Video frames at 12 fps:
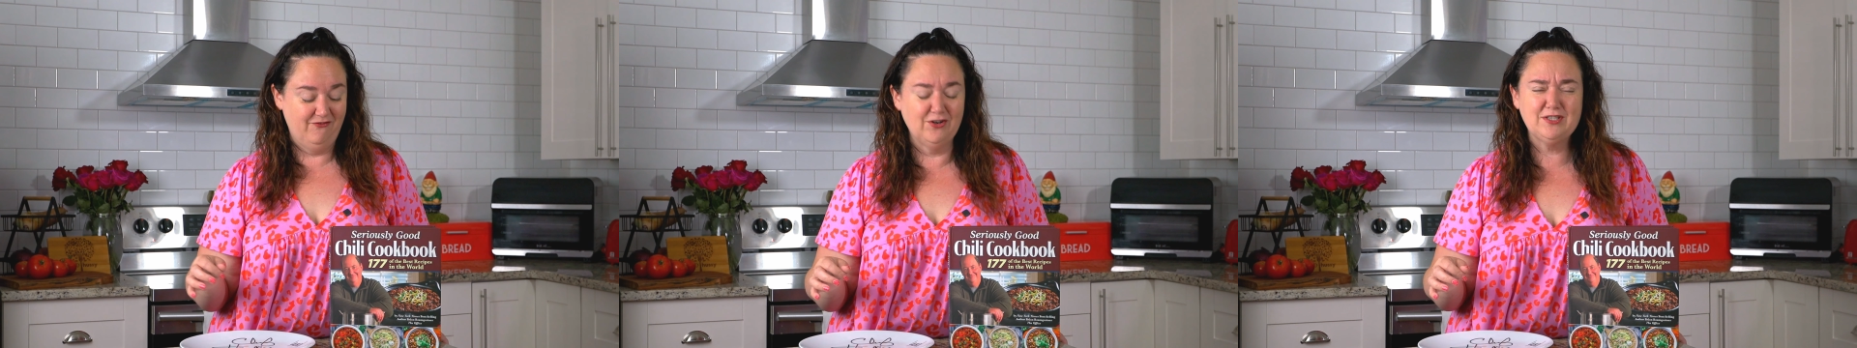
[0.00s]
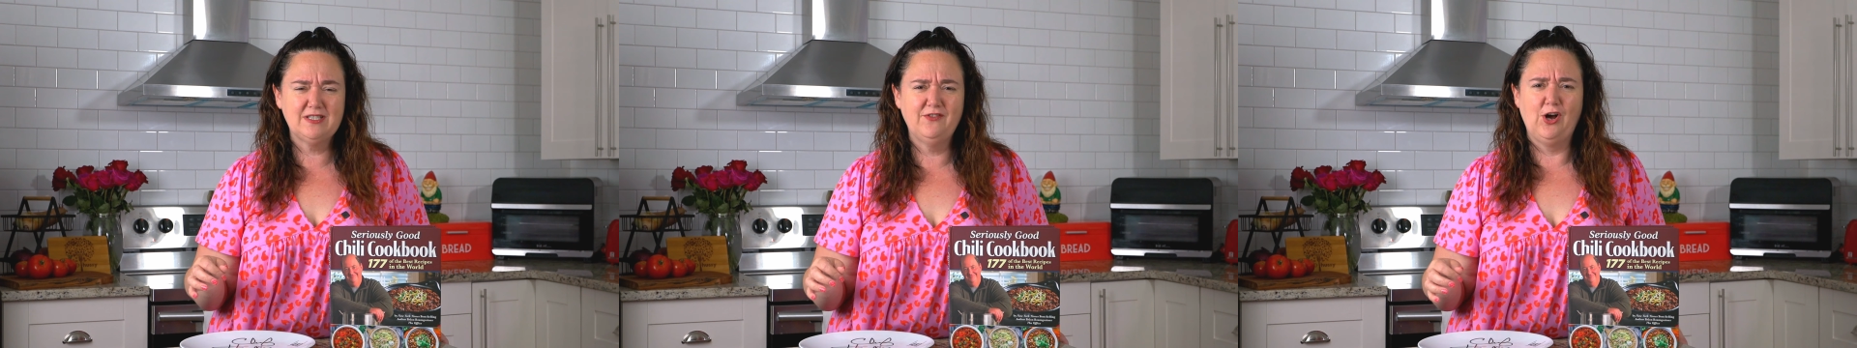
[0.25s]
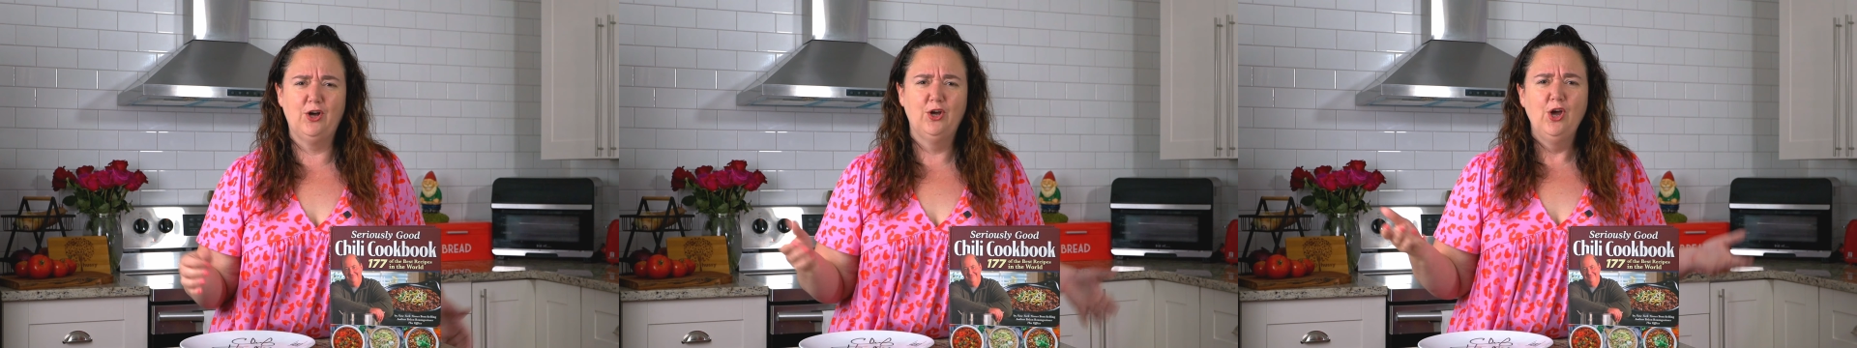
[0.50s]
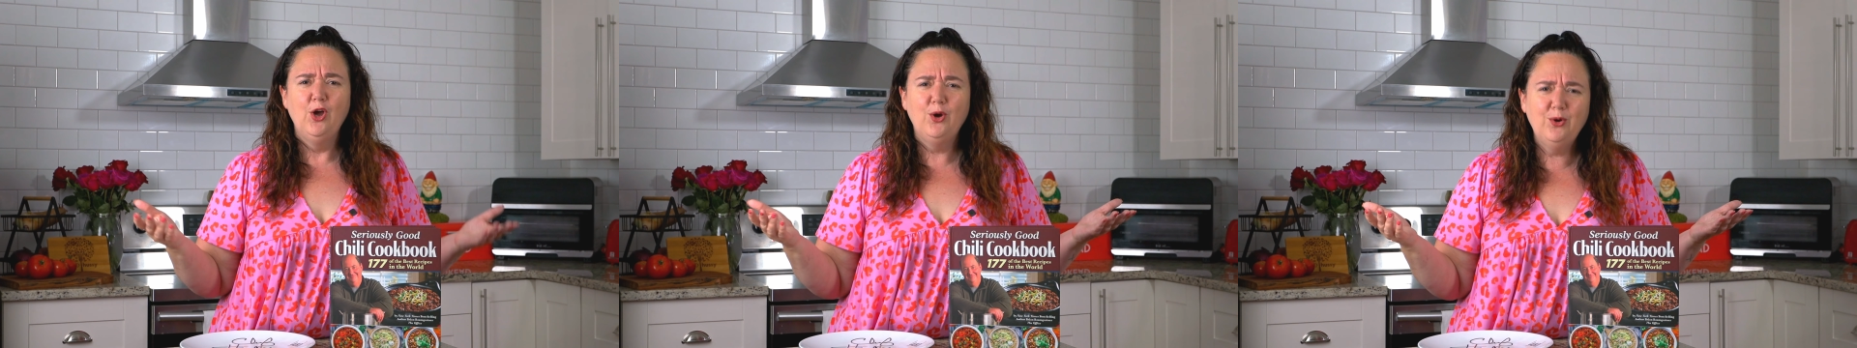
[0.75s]
First of all,
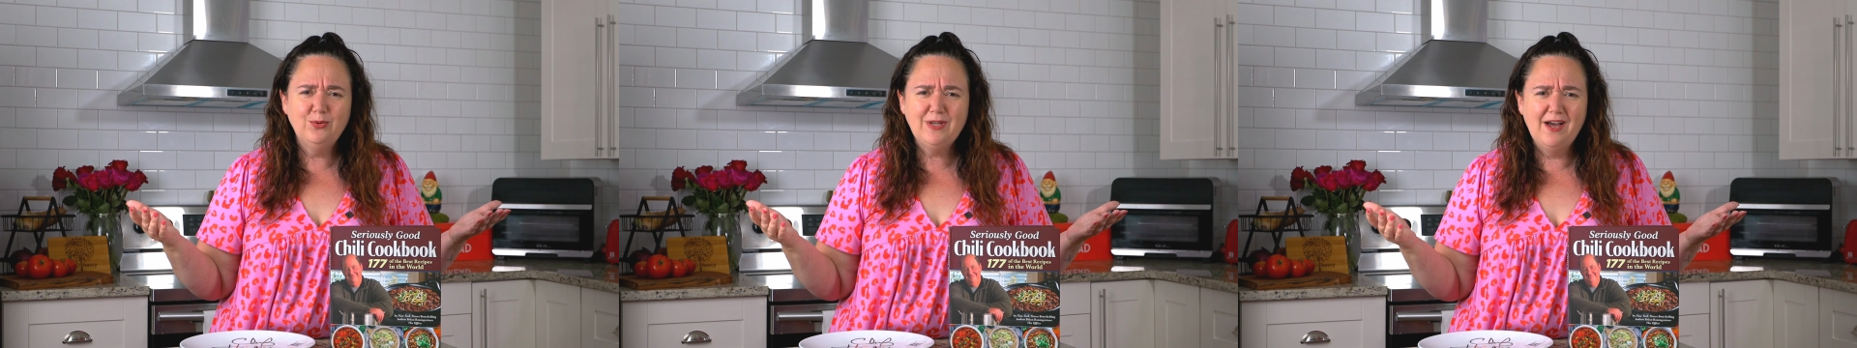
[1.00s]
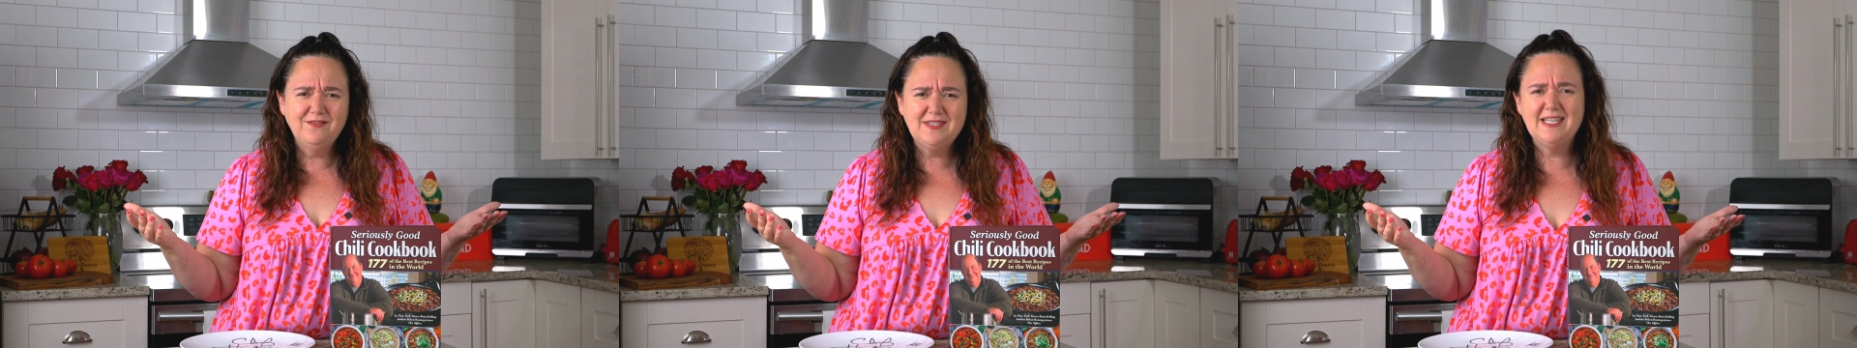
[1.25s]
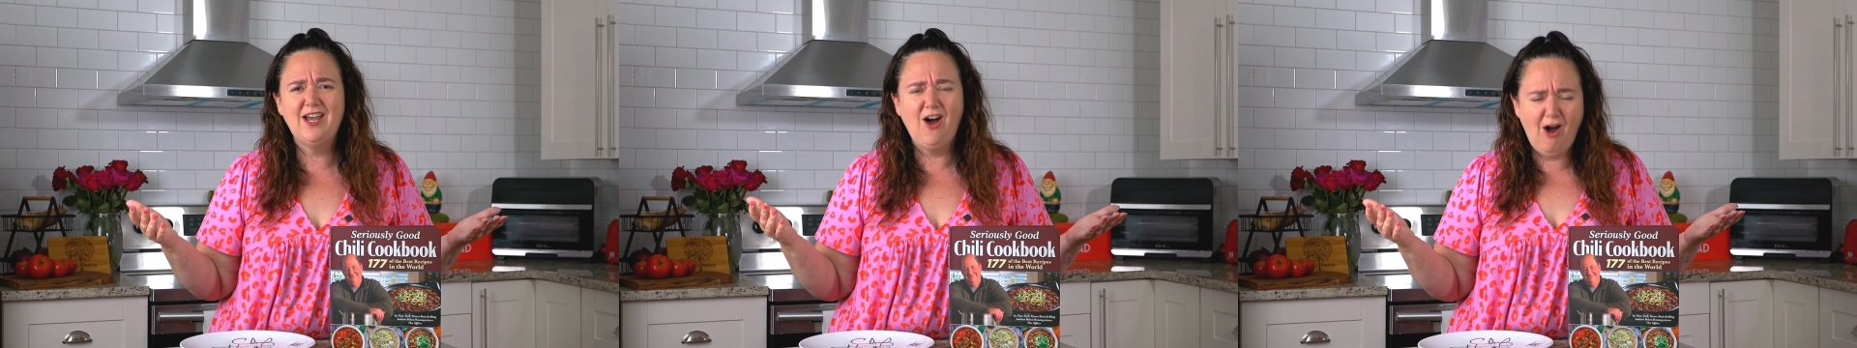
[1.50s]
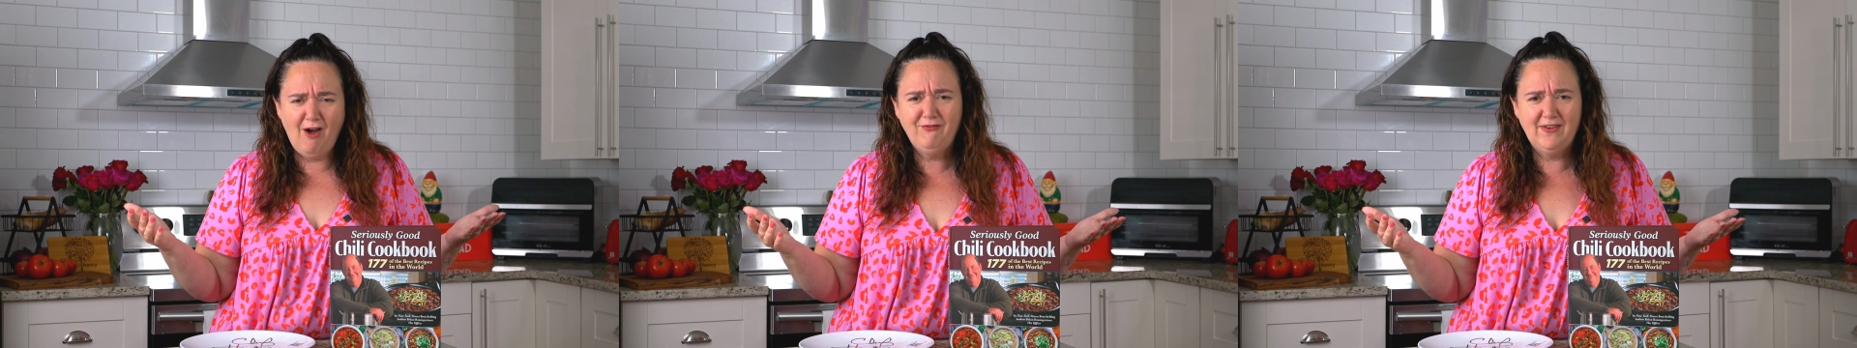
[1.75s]
who loves The
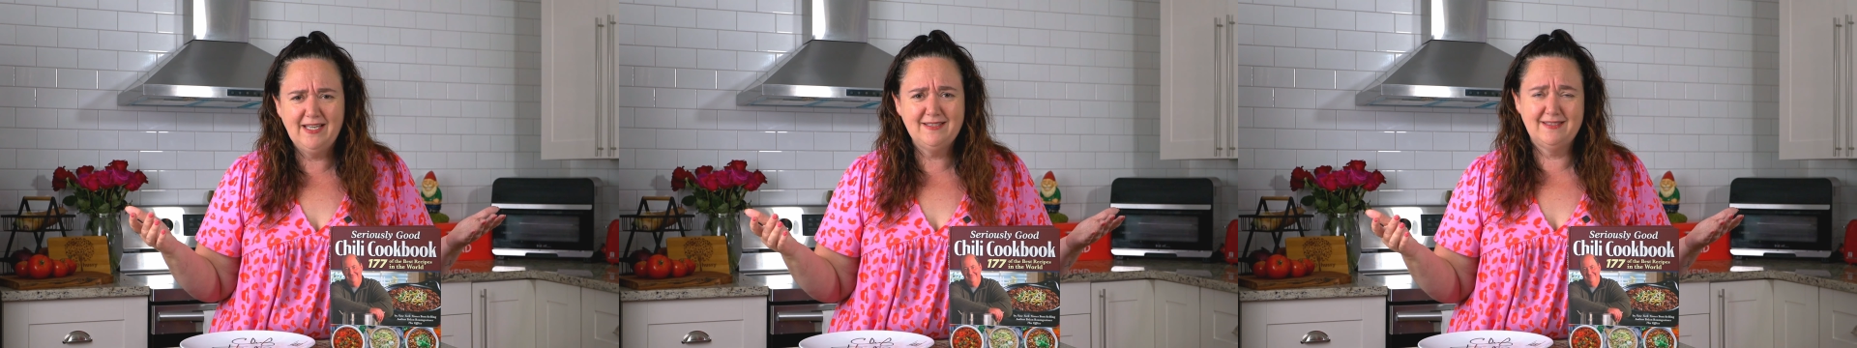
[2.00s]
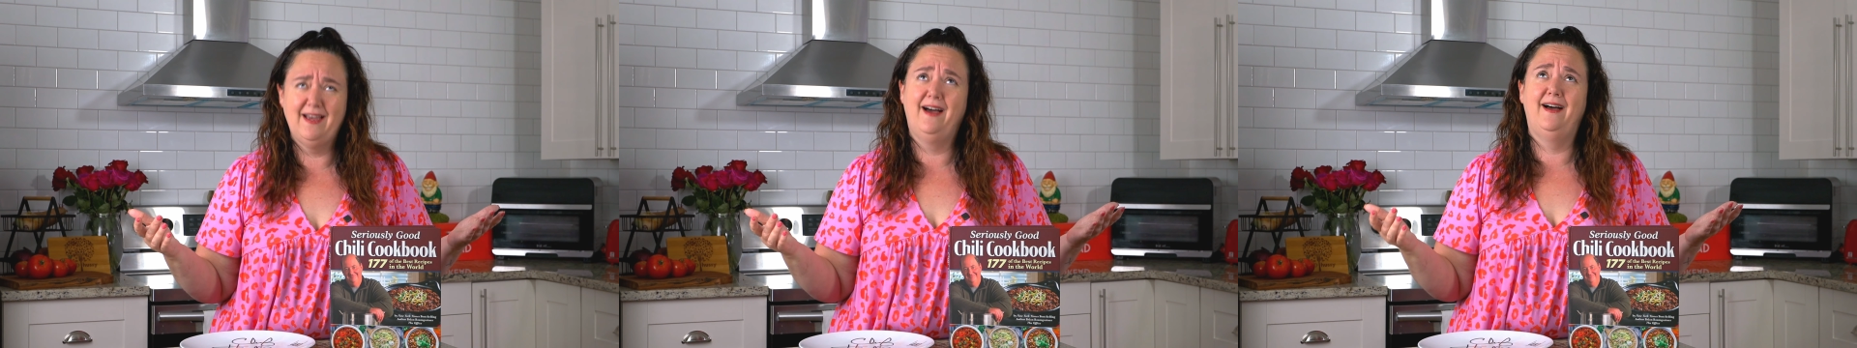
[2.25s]
Office?